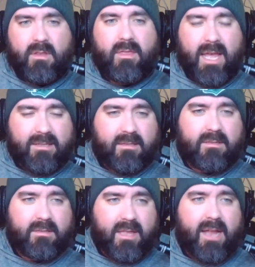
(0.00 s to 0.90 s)
that's
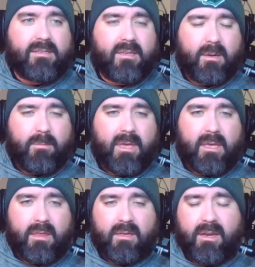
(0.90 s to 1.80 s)
going to be
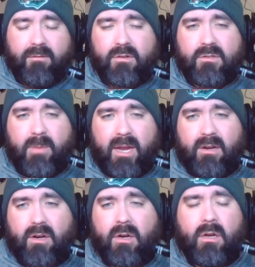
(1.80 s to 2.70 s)
the difference
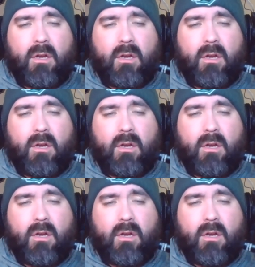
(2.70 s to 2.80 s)
maker.